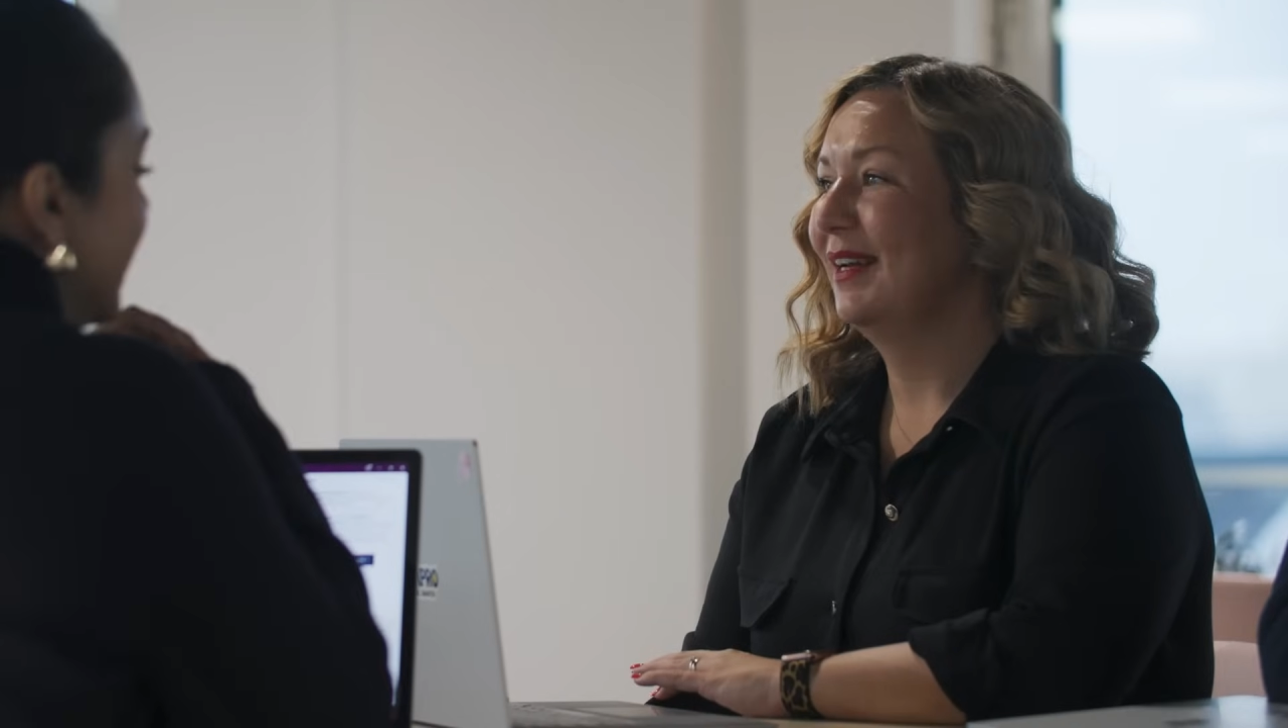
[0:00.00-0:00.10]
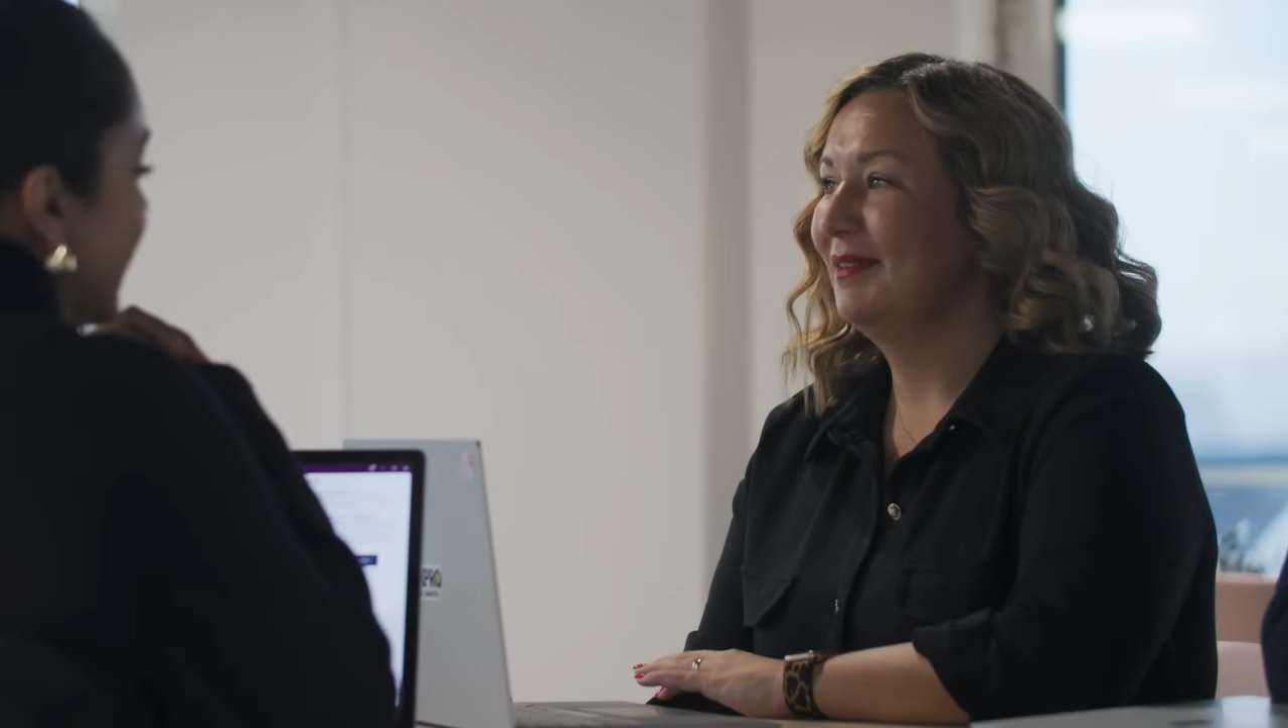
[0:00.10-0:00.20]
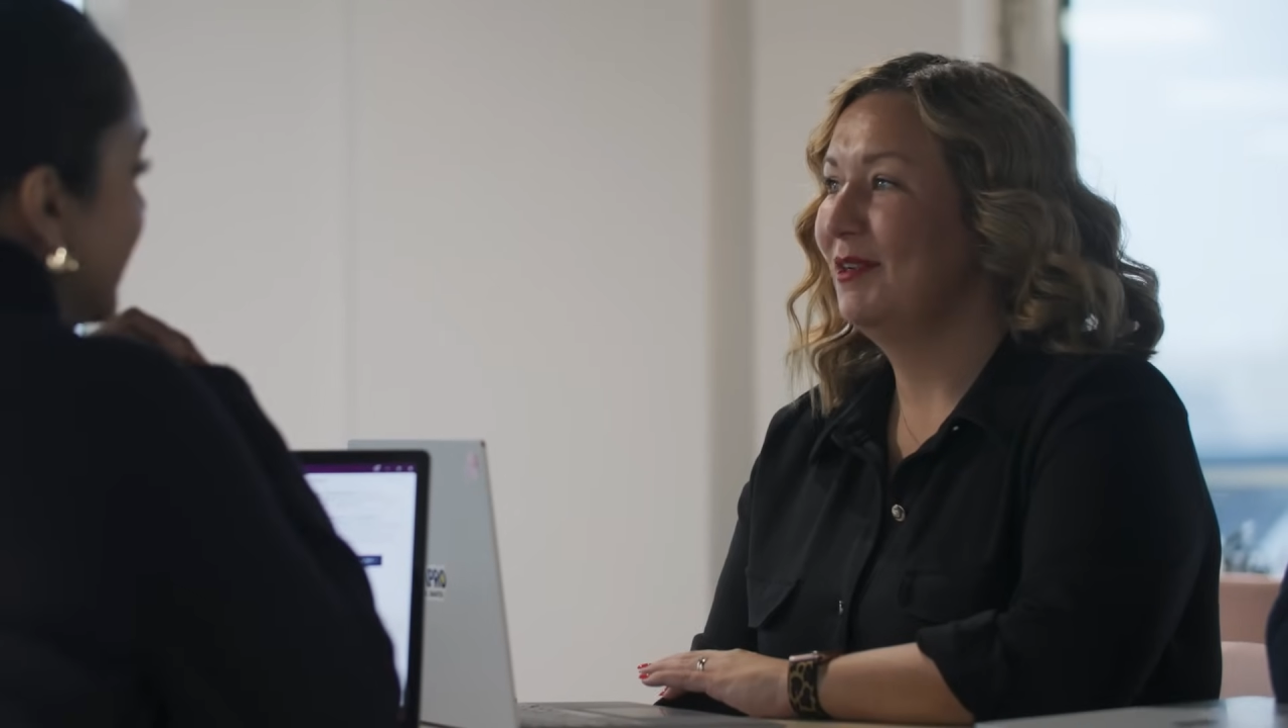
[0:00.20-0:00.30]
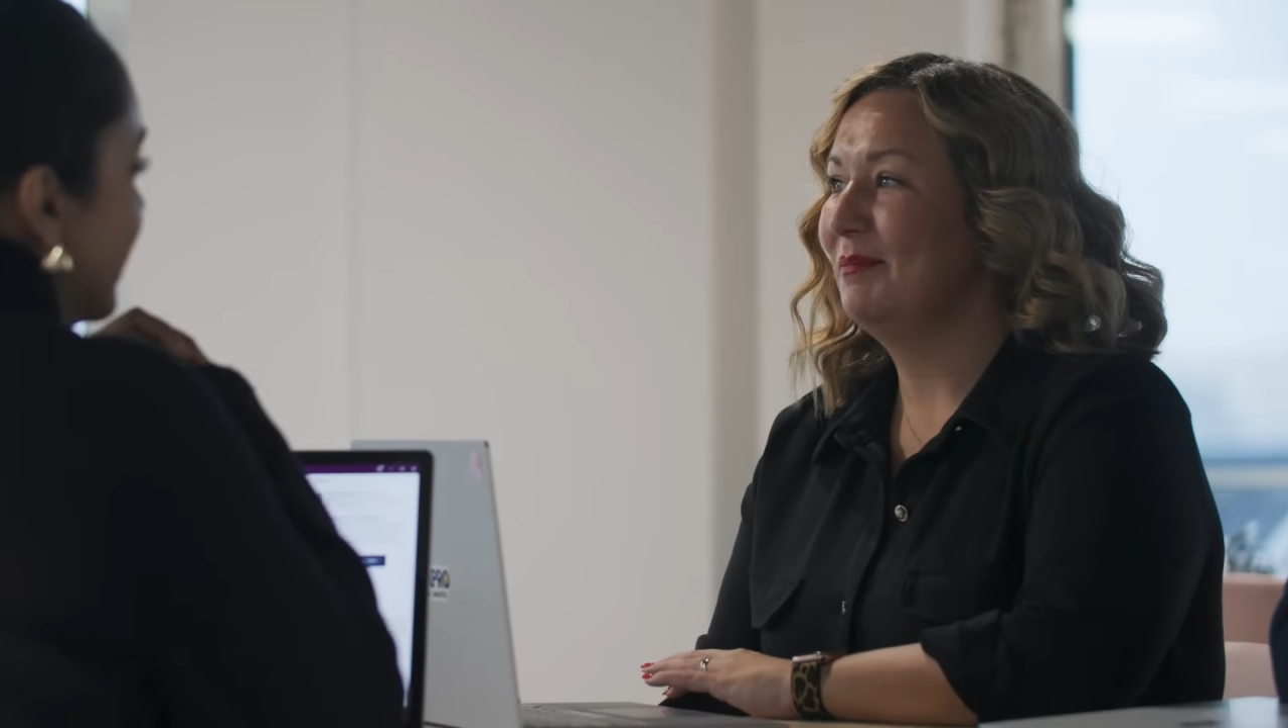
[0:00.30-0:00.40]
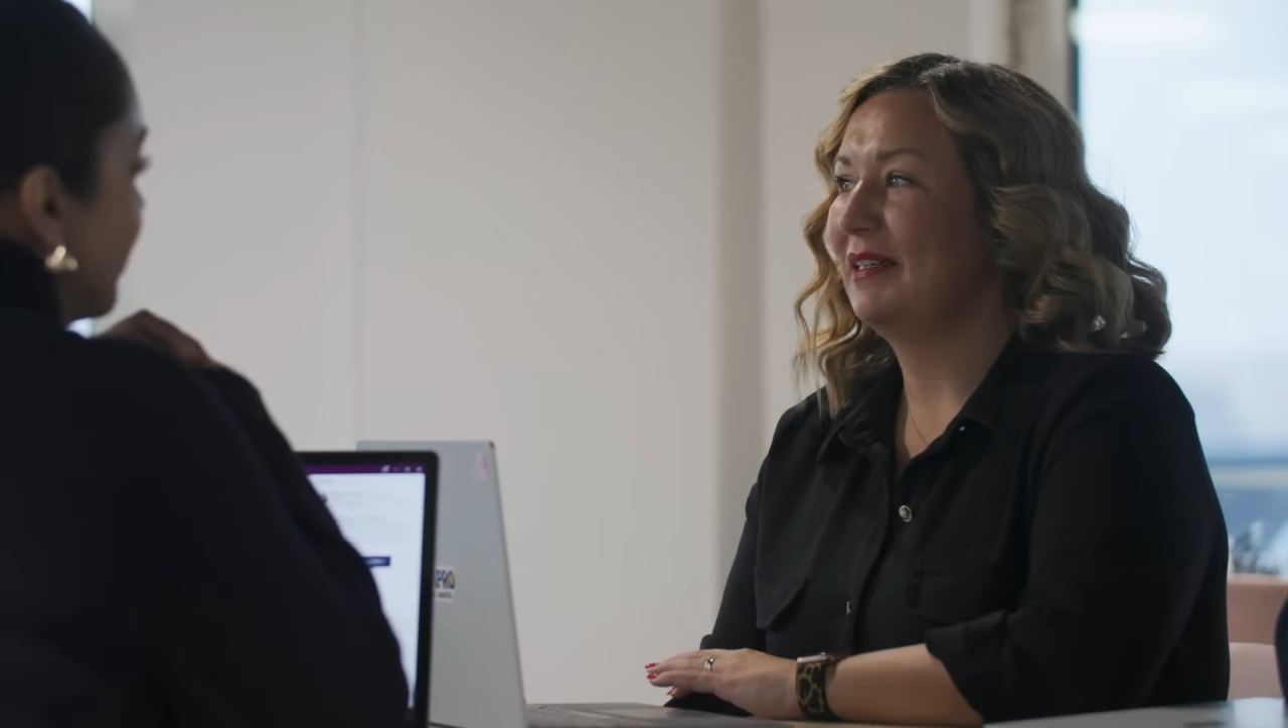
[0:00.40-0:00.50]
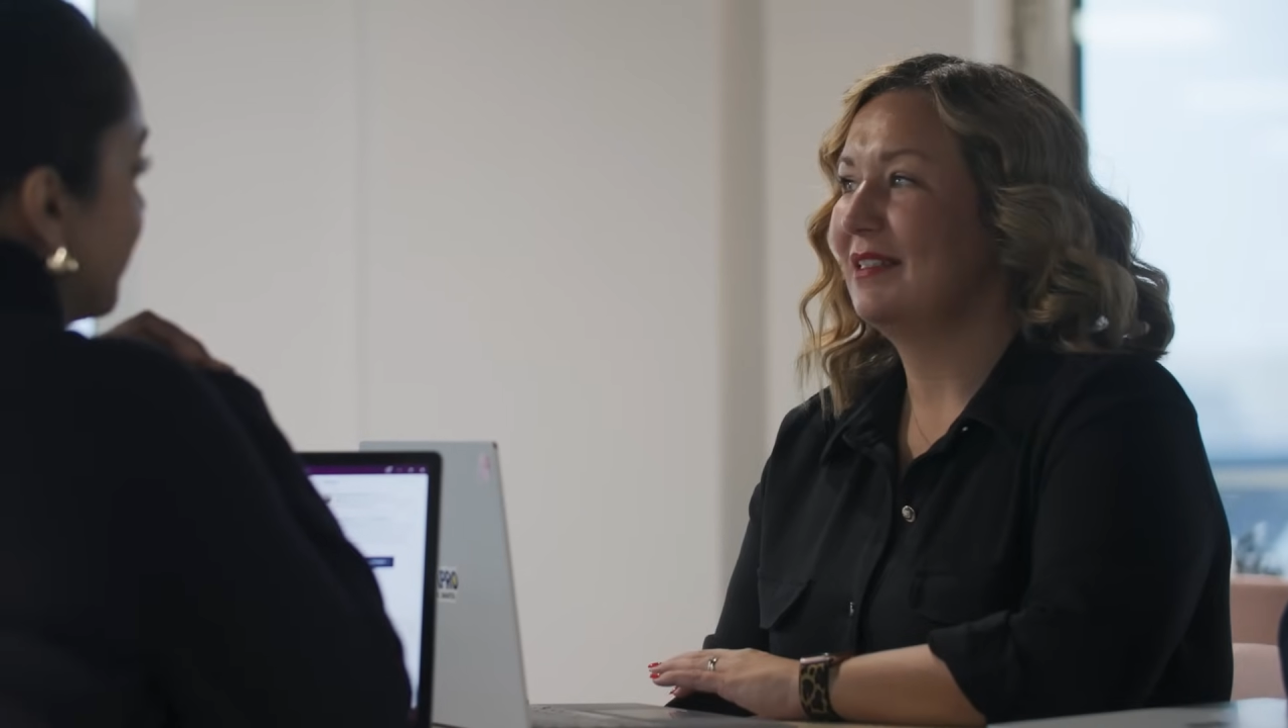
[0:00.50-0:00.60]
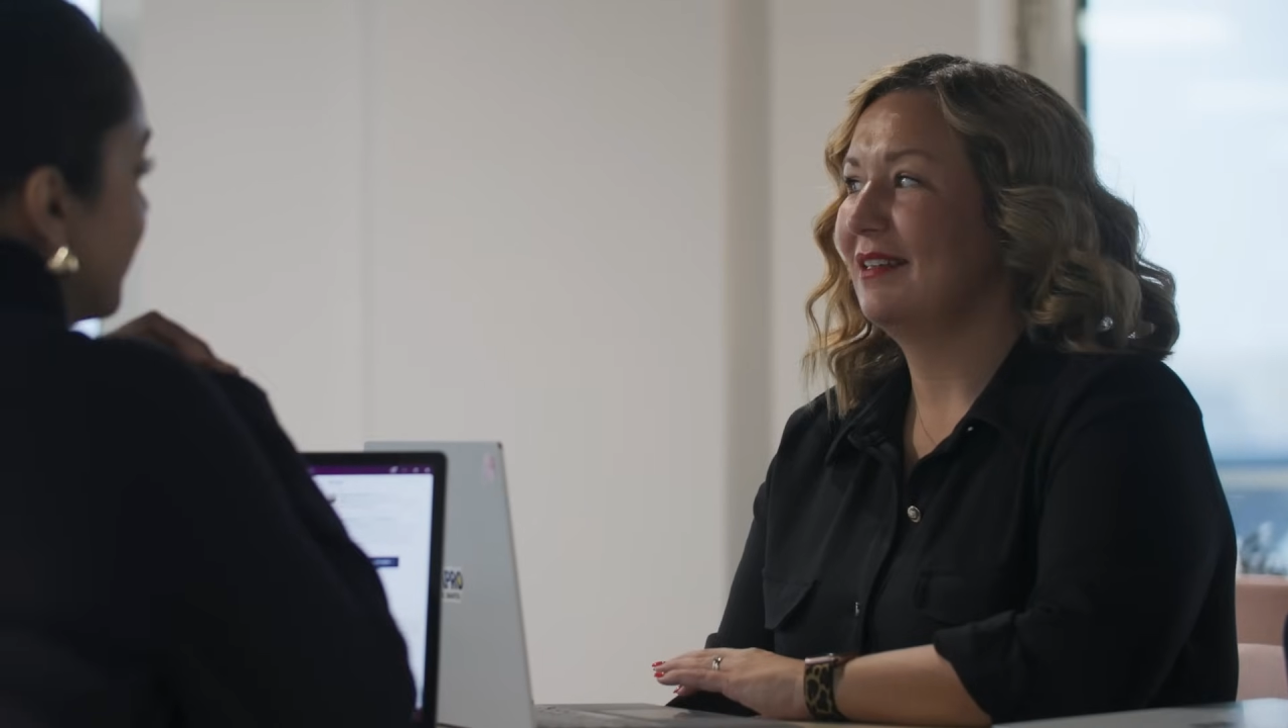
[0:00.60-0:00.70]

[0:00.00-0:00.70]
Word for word: business.